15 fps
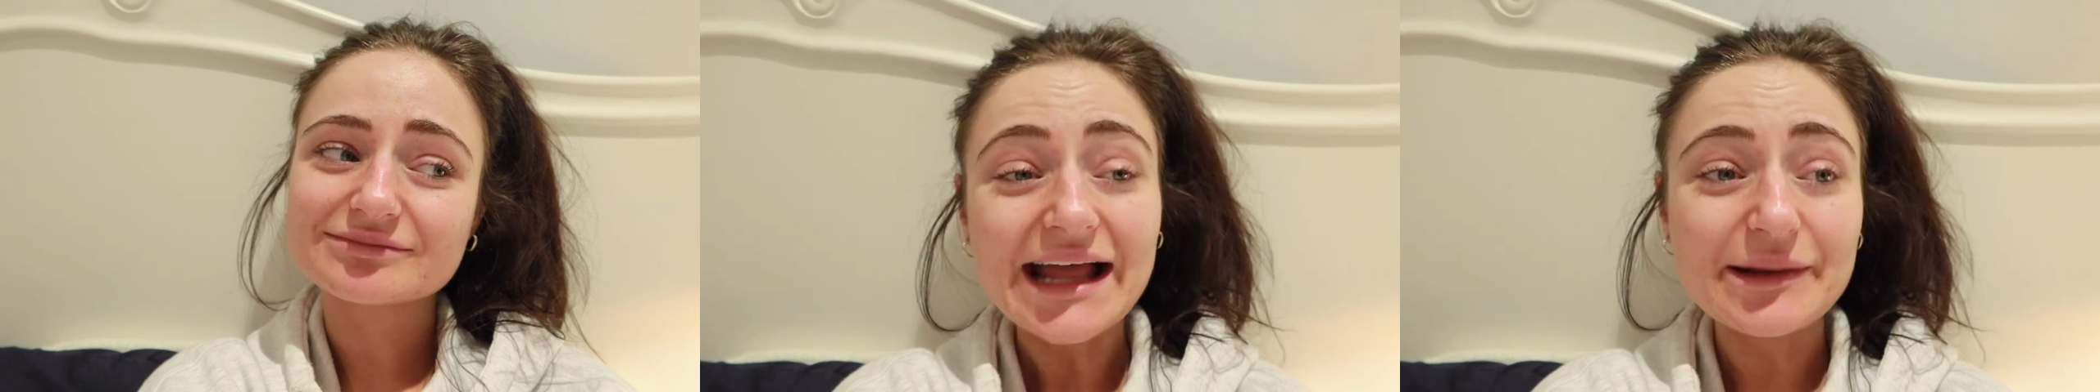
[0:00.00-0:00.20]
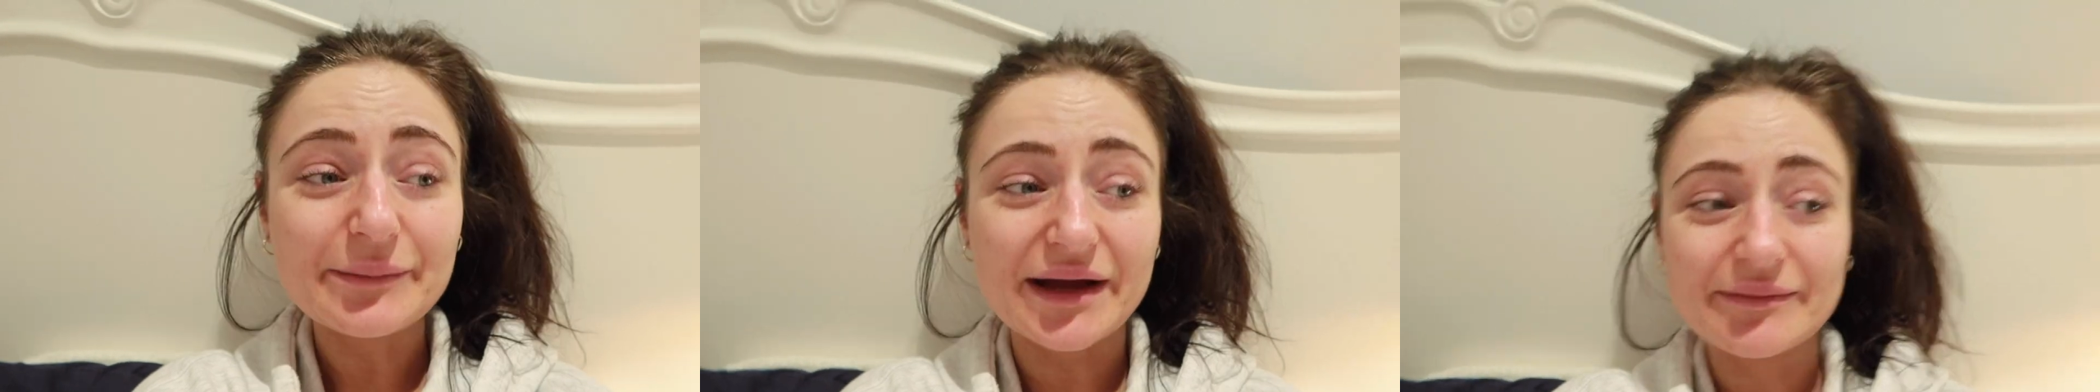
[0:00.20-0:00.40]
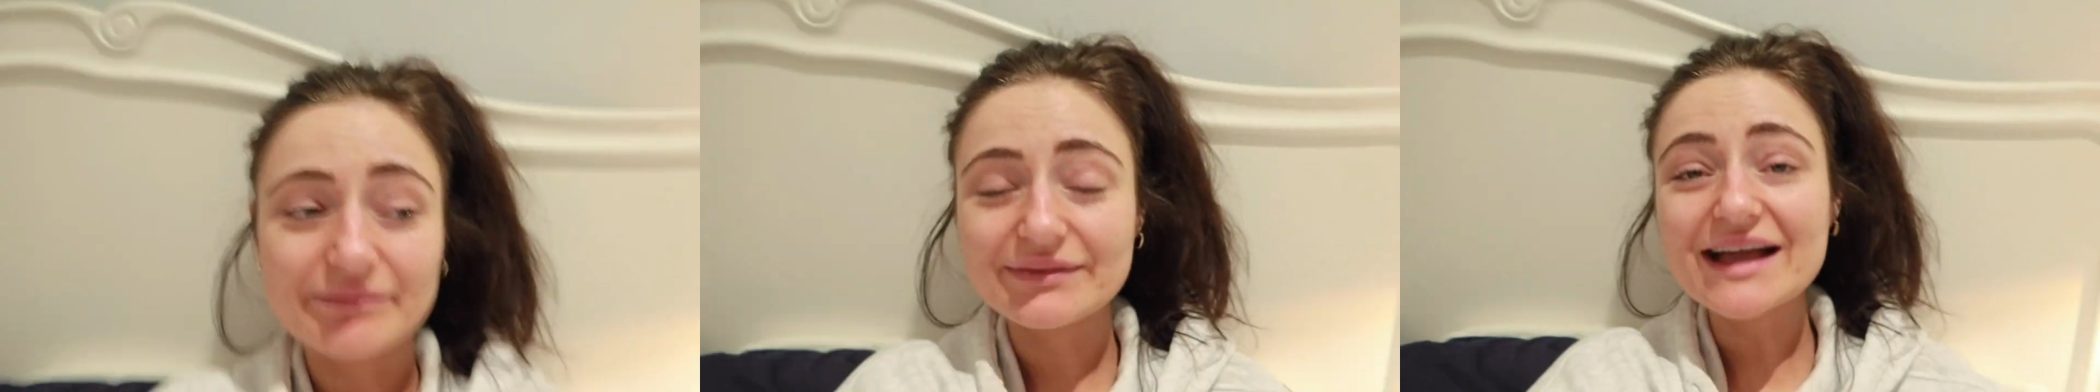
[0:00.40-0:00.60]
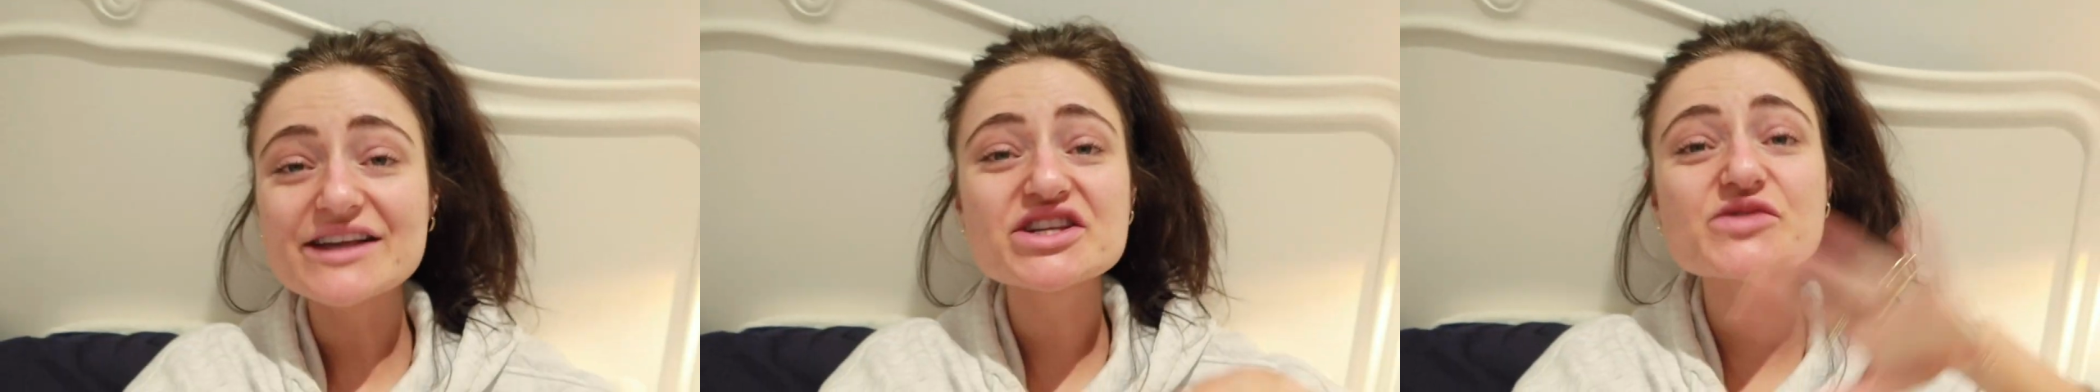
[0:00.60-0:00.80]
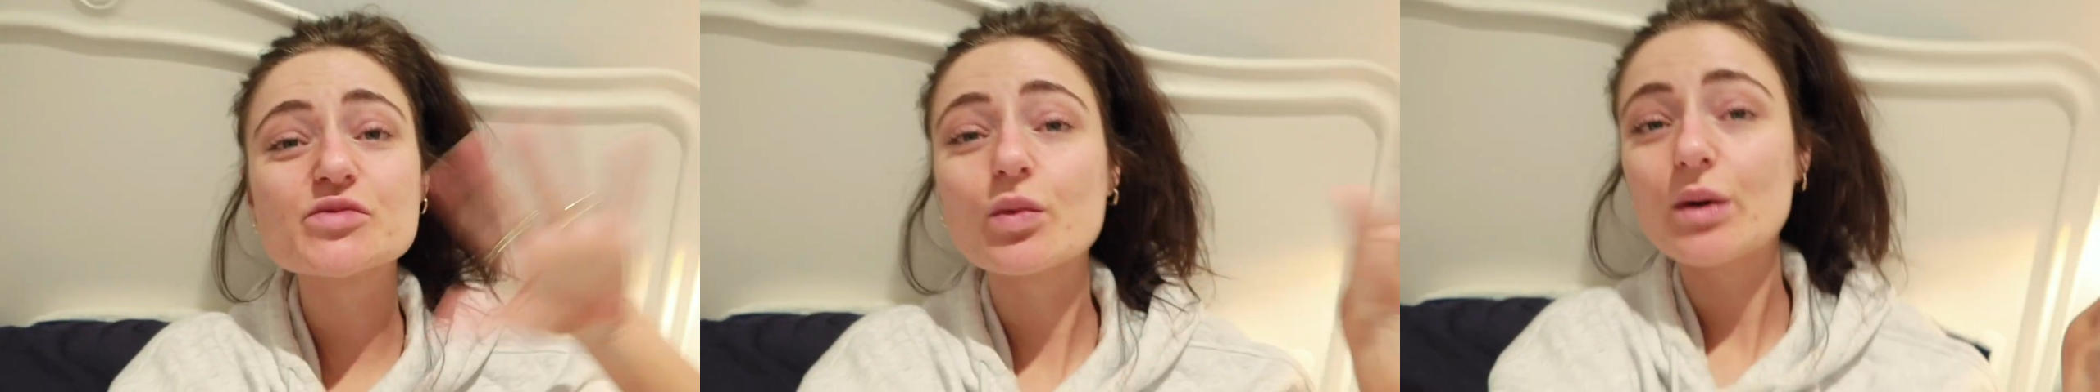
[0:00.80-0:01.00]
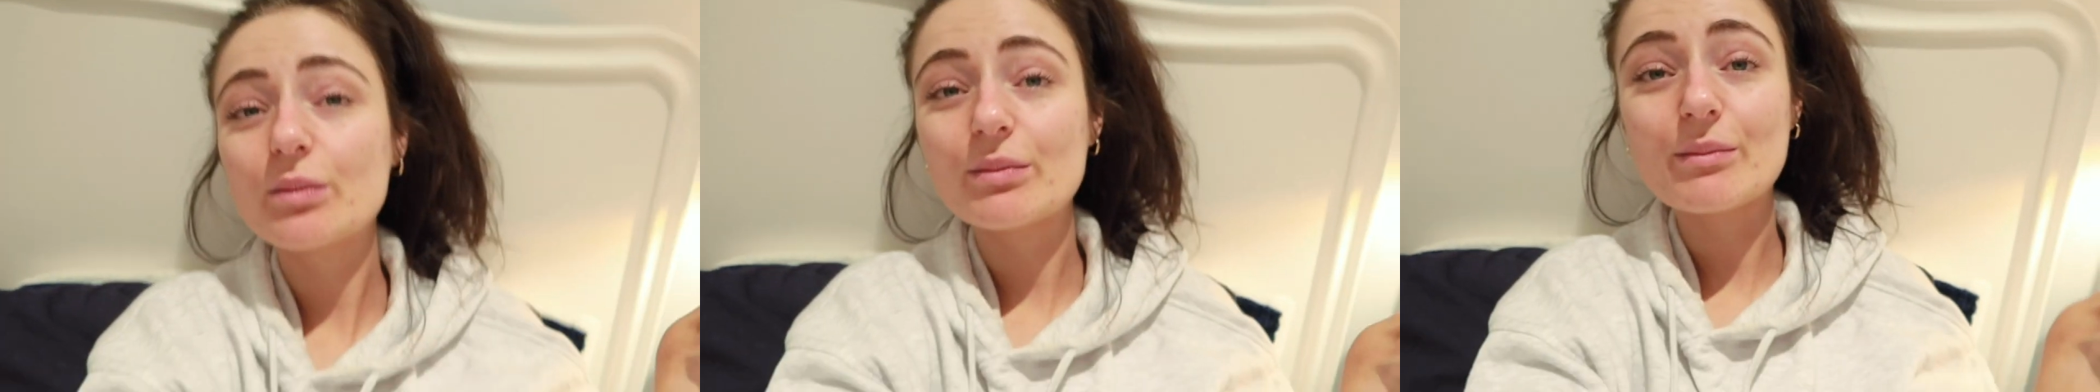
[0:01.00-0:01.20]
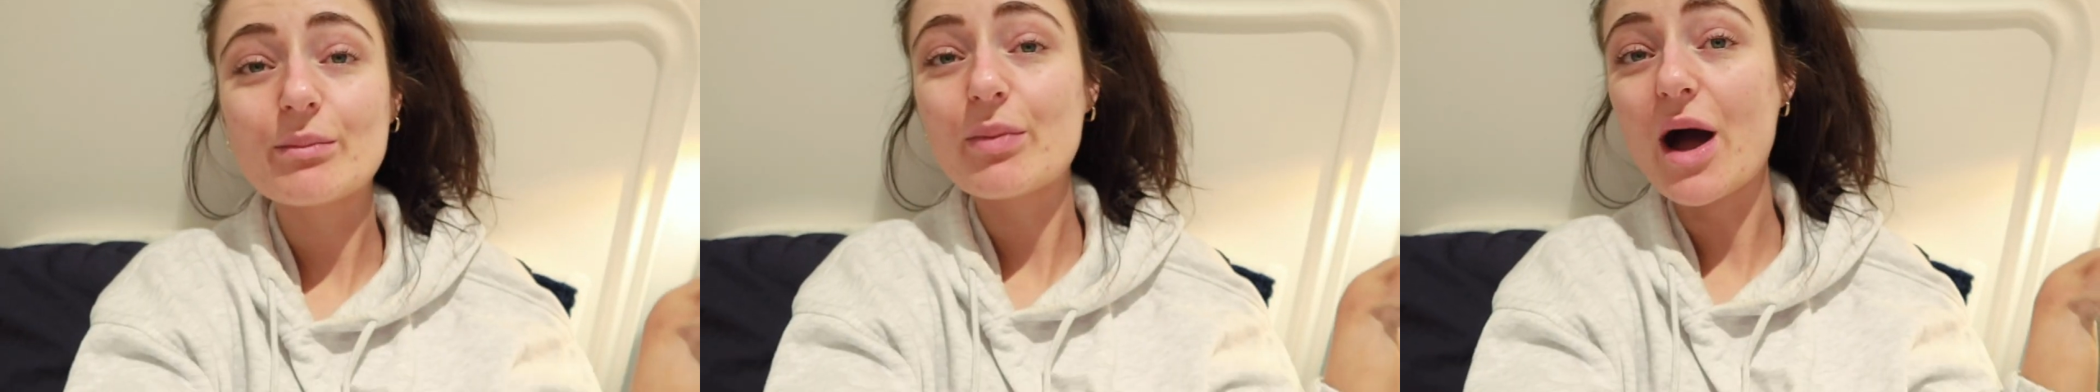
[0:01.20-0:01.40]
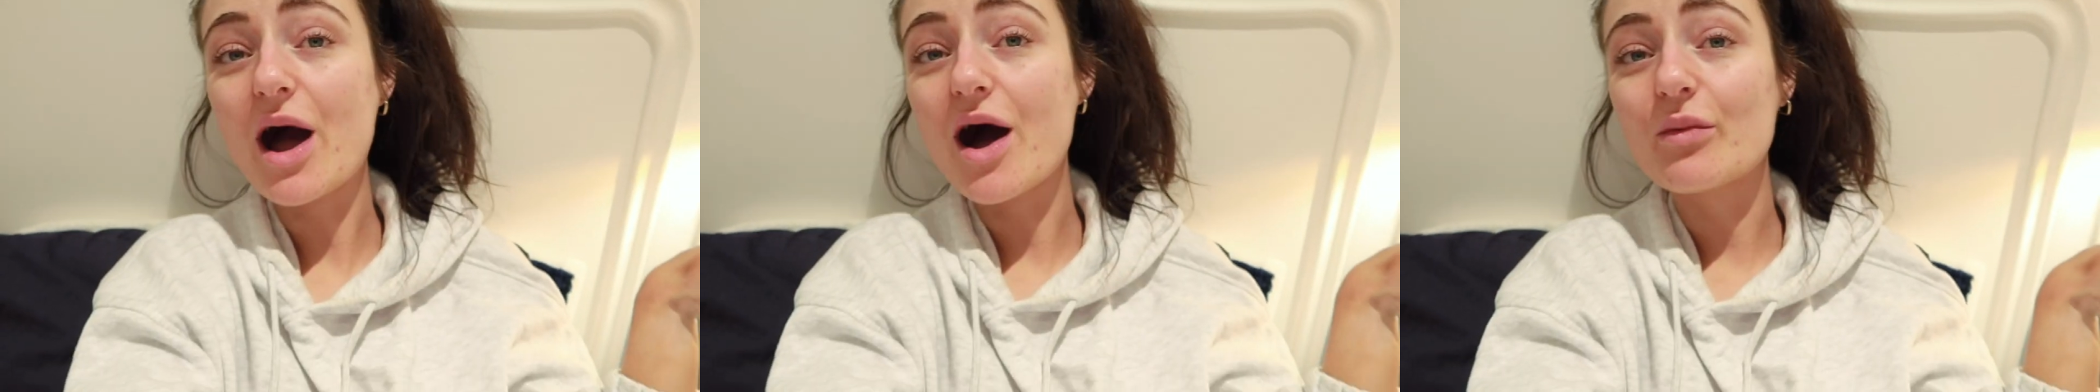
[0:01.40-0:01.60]
Anyway, that's just one
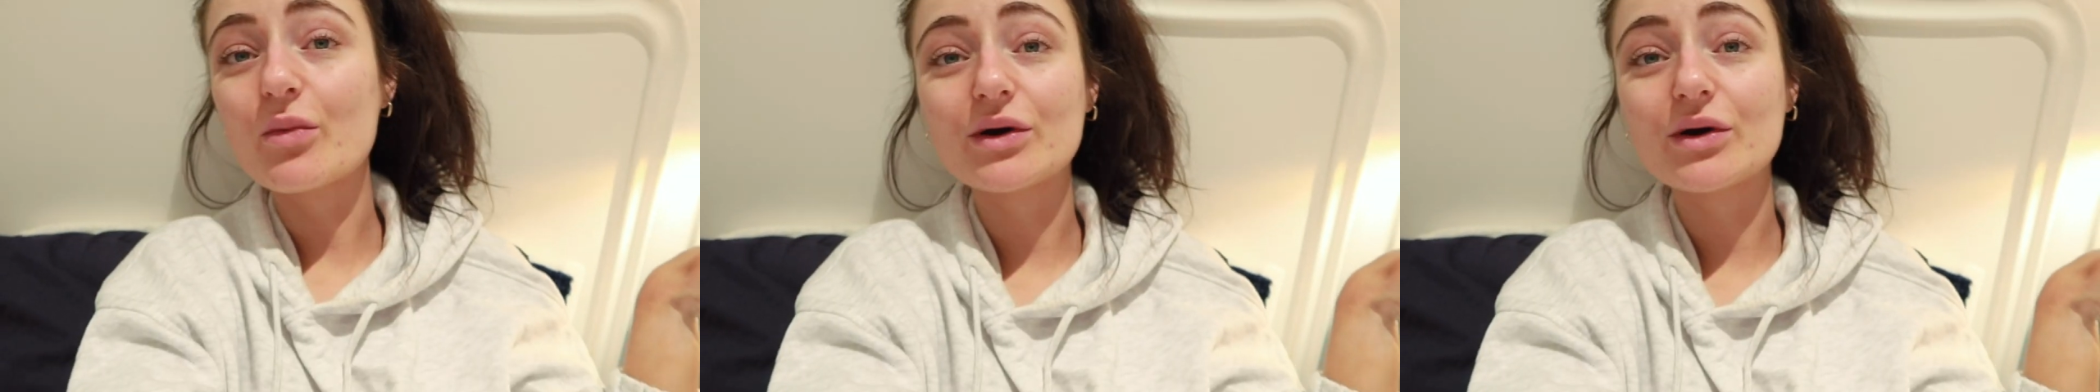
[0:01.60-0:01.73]
part,